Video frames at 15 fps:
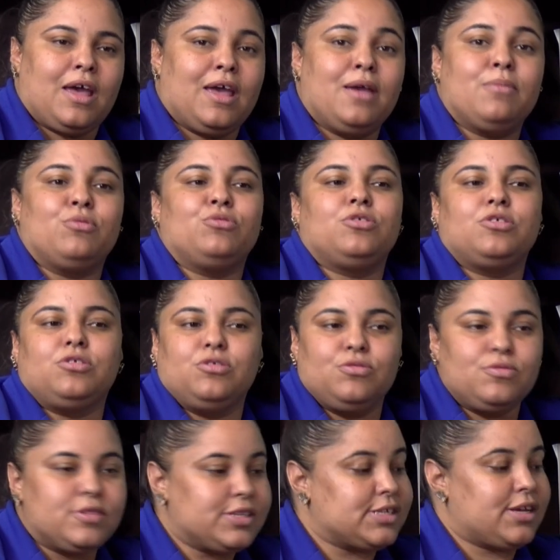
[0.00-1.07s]
able to
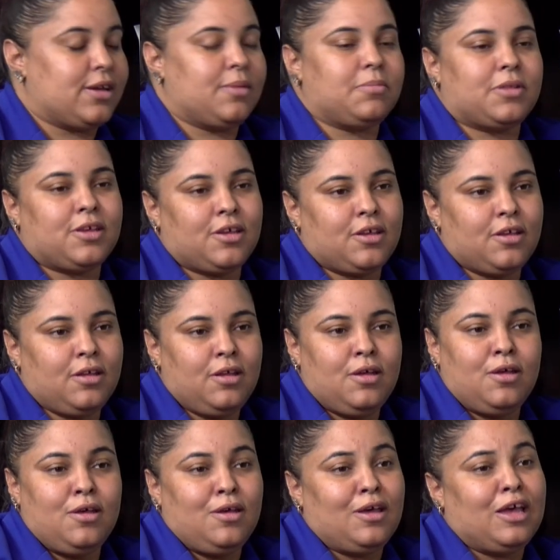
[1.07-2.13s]
do the same thing
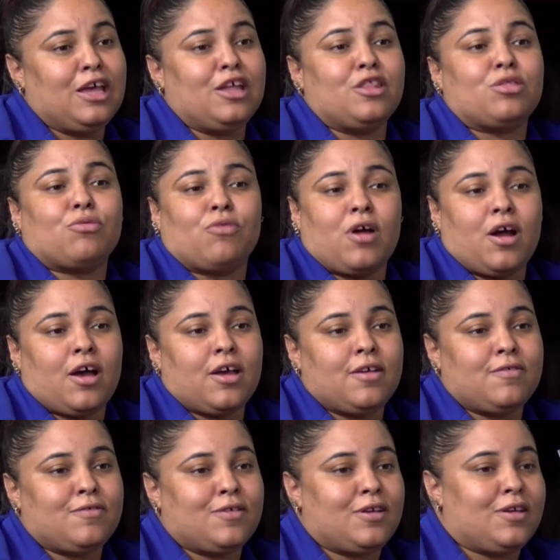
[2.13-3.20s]
and thrive